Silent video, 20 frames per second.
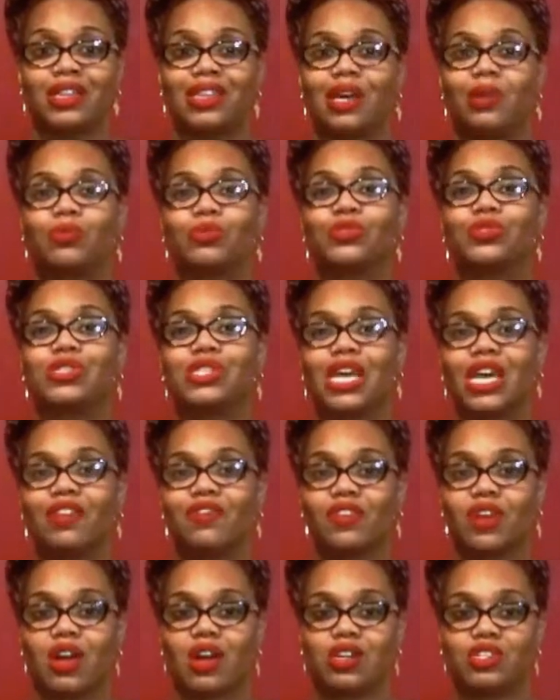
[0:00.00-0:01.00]
that will
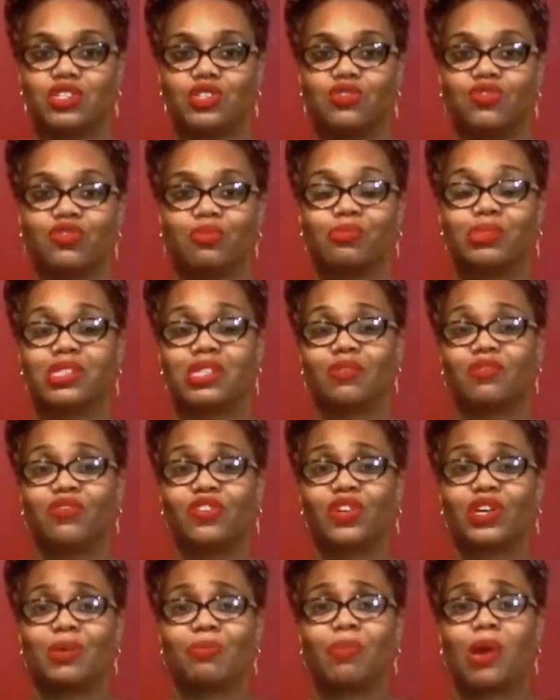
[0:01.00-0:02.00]
safeguard you from some
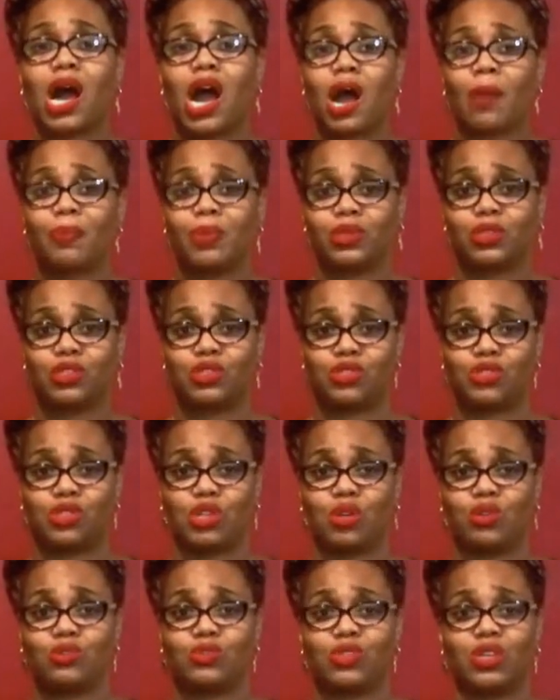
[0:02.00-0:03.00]
very popular
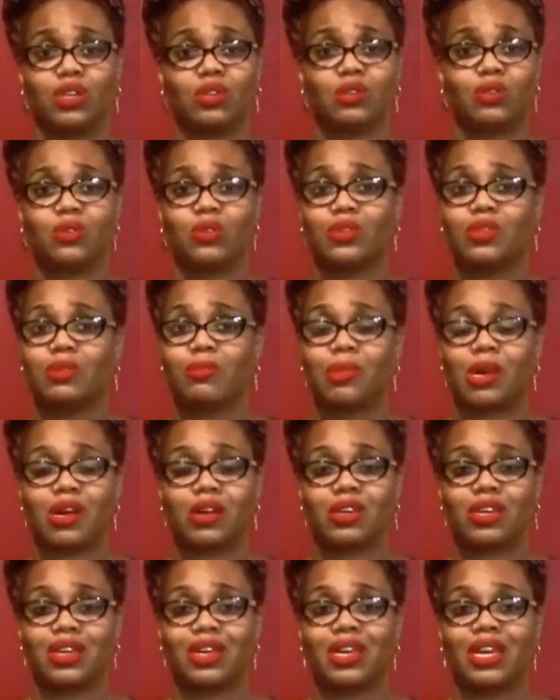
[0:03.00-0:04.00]
stones that are on the
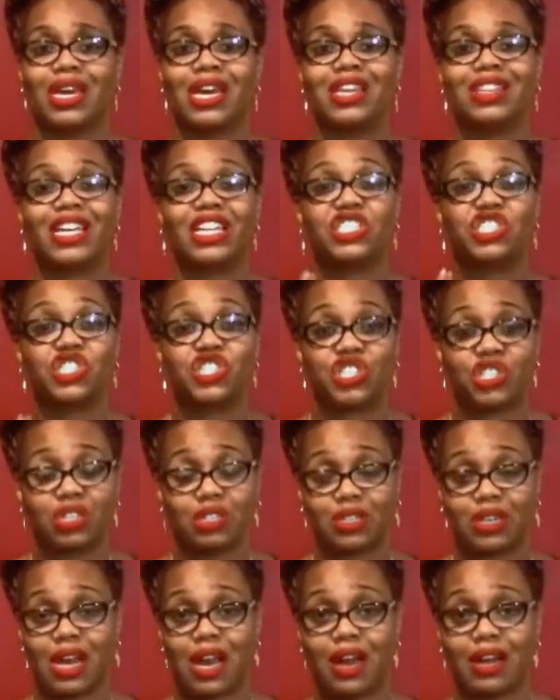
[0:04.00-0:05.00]
market that
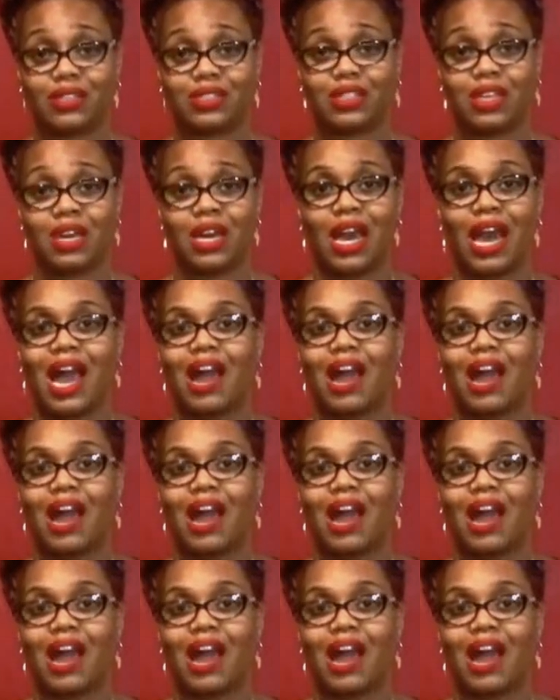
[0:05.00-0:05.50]
should not,